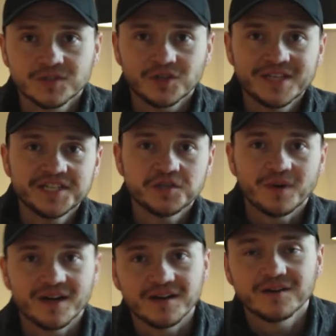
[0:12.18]

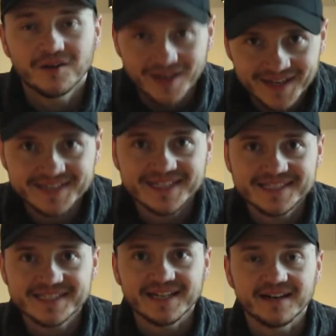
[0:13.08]
Konnichiwa, o genki
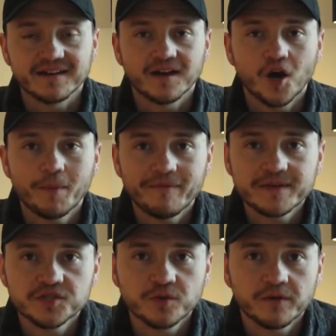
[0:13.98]
desu ka? I hope
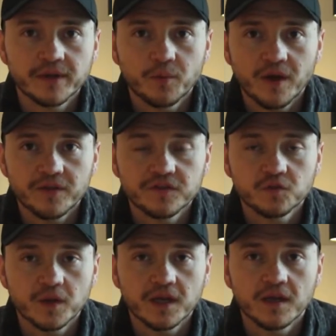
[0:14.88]
everybody's doing really well
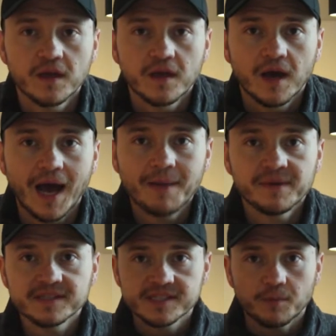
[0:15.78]
this week. I'm
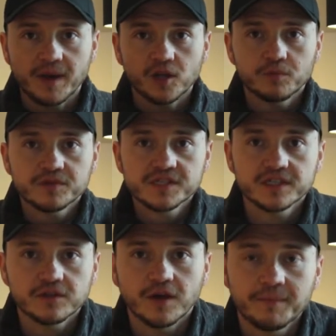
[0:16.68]
in Sao Paulo,
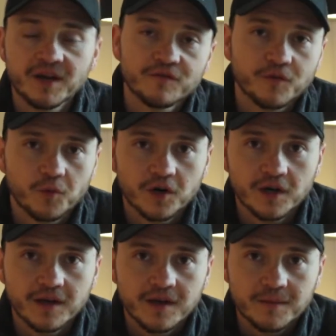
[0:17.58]
Brazil. I'm here for
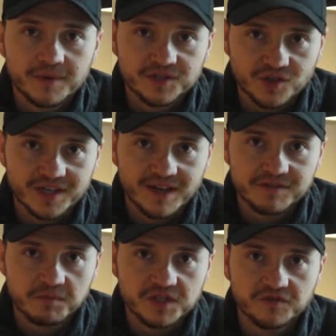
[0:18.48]
work, but trying to
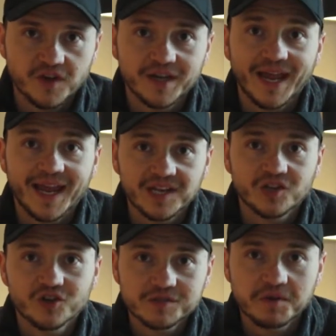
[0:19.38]
have as much fun and
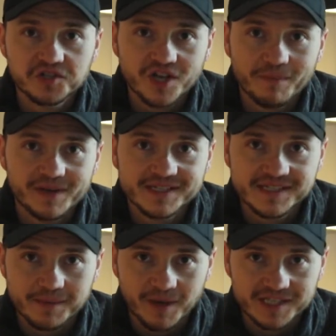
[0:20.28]
learn as much Japanese
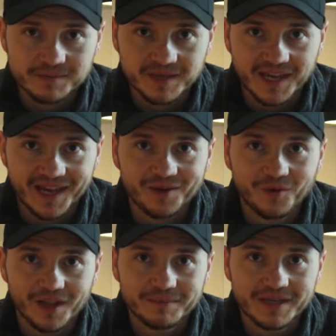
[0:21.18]
as I possibly can
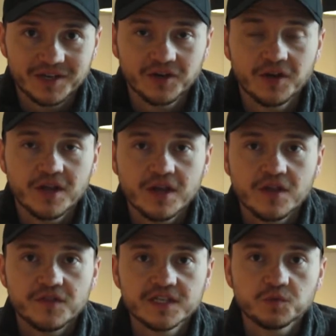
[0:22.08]
while I'm here.
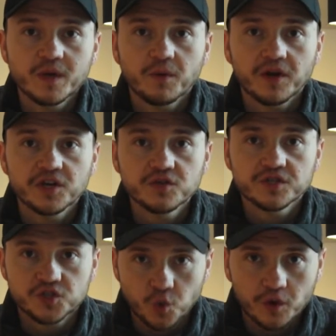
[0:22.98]
This week we're going to do a
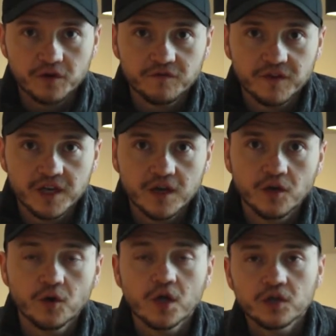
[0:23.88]
tutorial
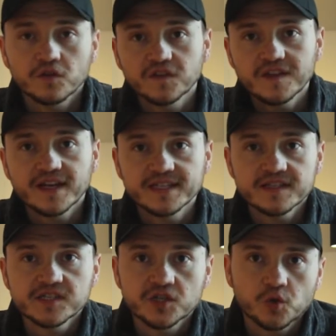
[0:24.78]
video. You'll see that I did
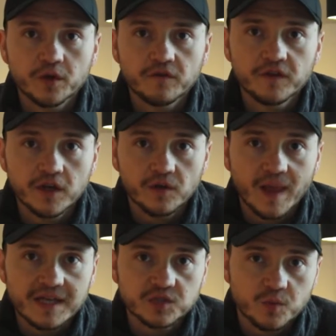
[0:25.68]
this tutorial video
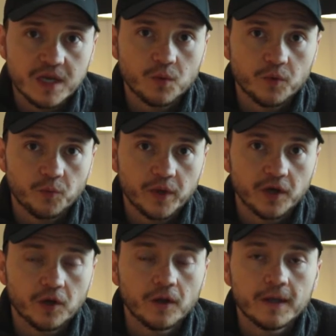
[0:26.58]
last week with
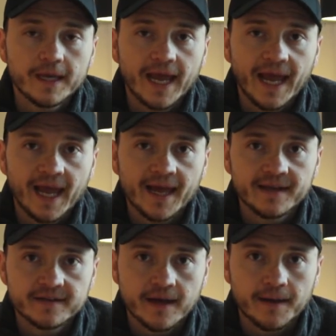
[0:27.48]
Will,
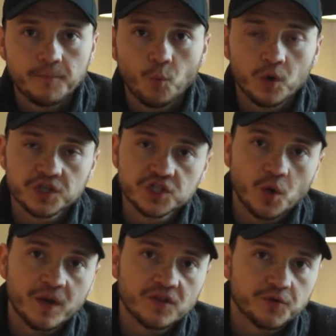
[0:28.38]
and we're just
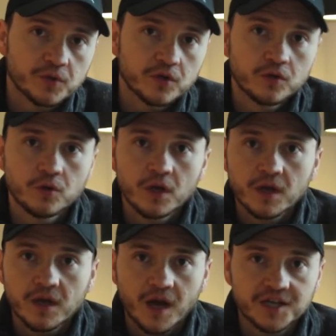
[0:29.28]
going through
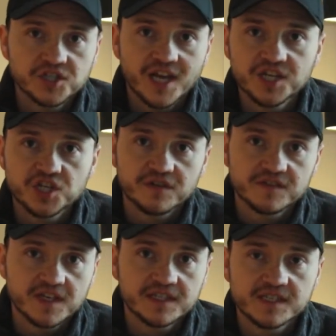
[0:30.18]
conjugation of
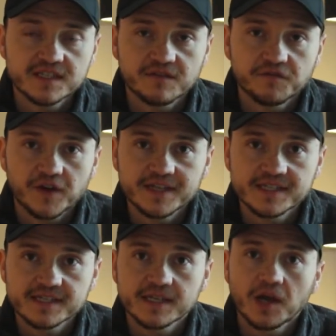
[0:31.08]
sentences and
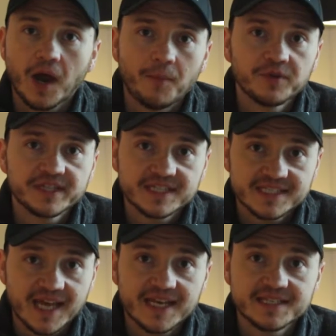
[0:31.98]
phrases. I'm really
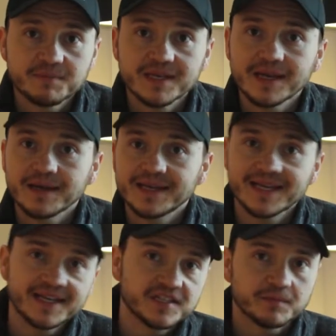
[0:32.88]
excited to be
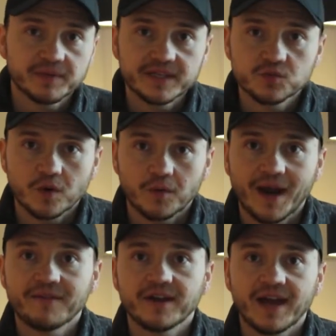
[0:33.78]
getting to the place where we're
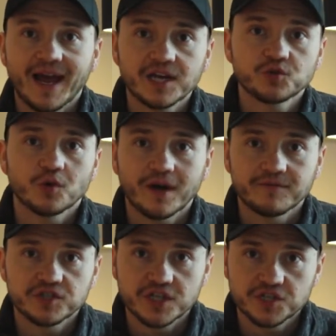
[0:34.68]
having actual
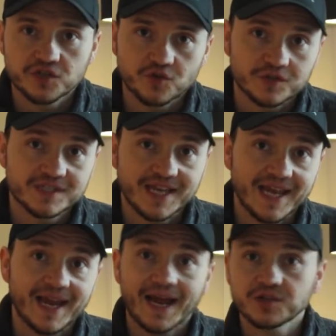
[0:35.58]
conversations or
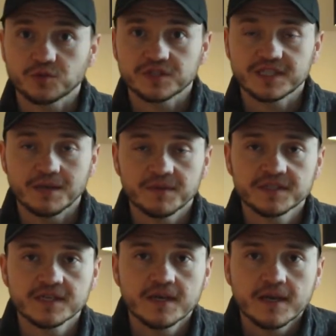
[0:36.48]
saying actual
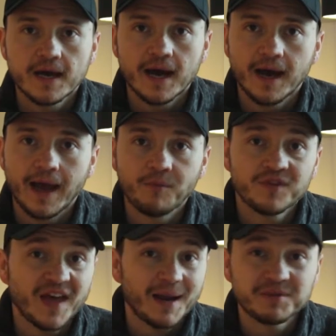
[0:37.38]
statements. And
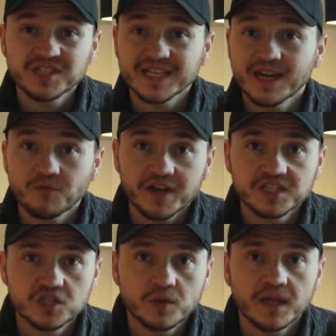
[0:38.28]
with that, I'm just going to get
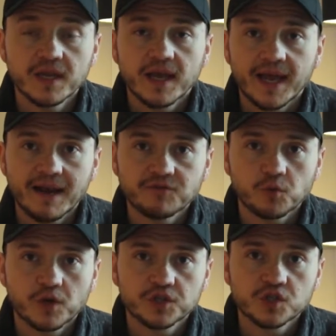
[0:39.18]
right to it, and
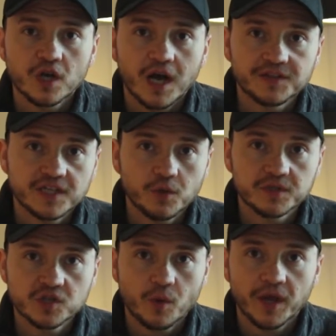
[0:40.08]
afterwards I'll tell you
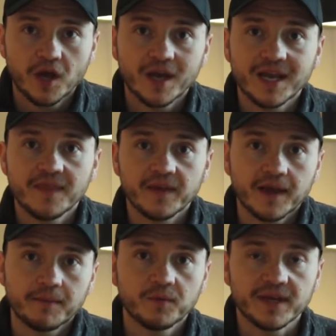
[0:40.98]
what's going on in the
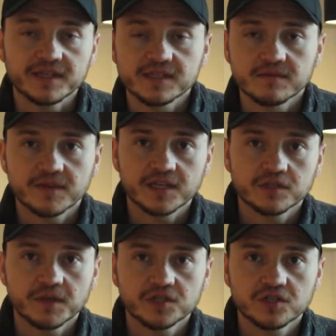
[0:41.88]
coming weeks. Thanks
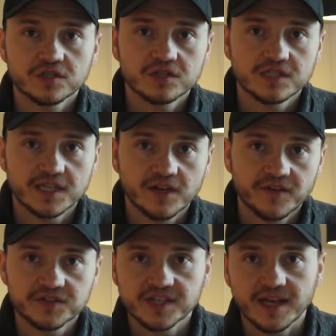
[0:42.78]
so much. See you on
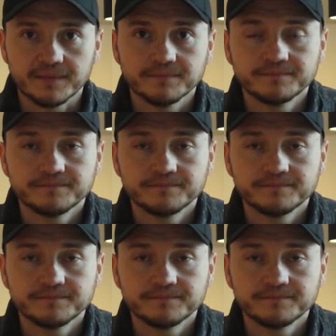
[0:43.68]
the other side.